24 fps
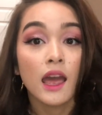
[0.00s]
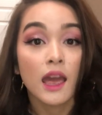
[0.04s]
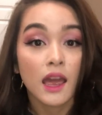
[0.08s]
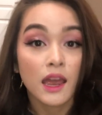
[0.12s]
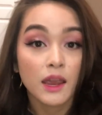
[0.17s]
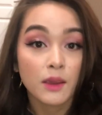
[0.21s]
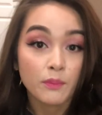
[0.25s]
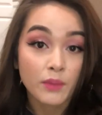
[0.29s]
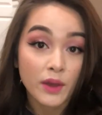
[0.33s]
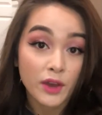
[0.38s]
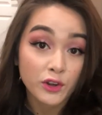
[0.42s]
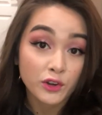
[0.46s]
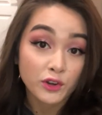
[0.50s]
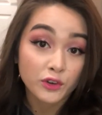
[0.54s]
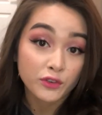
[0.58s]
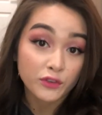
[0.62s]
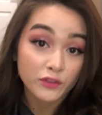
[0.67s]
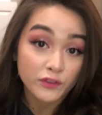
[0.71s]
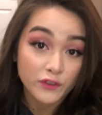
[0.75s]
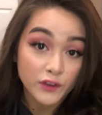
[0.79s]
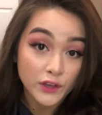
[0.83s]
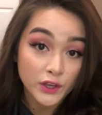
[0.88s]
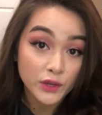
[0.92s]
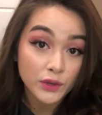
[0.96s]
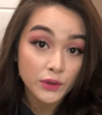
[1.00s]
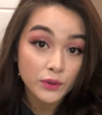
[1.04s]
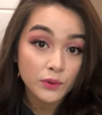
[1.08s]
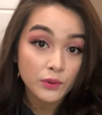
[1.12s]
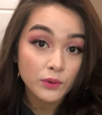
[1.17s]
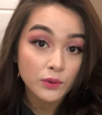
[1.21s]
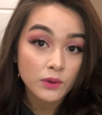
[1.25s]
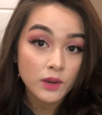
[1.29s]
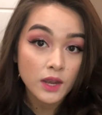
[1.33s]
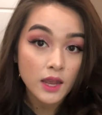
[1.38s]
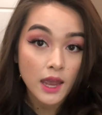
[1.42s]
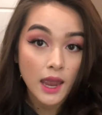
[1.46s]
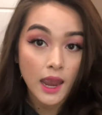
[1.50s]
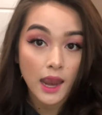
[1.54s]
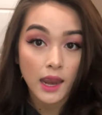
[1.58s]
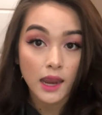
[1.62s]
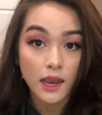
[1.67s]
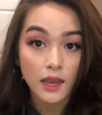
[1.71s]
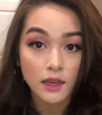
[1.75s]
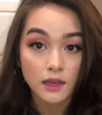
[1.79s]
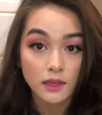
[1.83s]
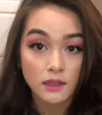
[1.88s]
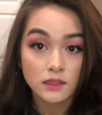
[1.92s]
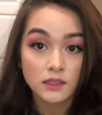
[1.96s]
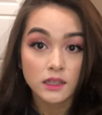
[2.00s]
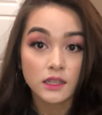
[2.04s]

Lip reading: a better view and